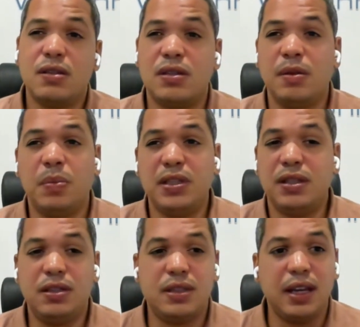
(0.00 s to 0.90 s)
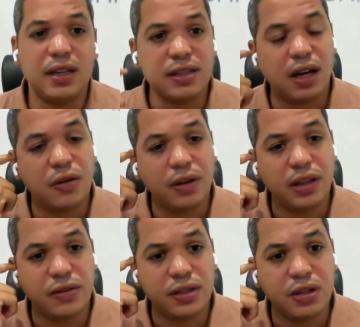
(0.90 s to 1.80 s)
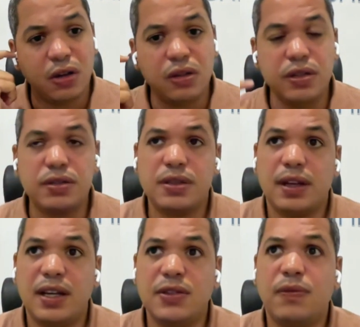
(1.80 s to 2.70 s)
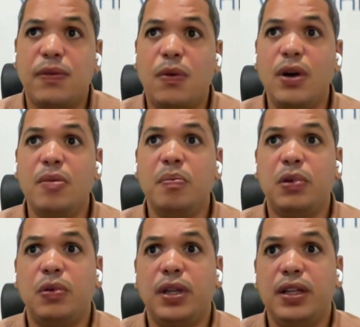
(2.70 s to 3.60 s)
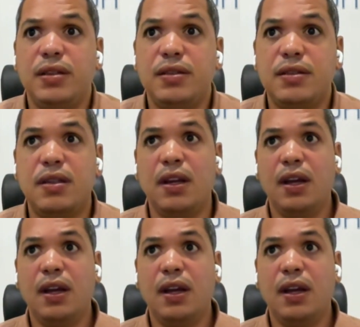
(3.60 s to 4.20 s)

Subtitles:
to simplicity's sake is $100,000, has 4 employees.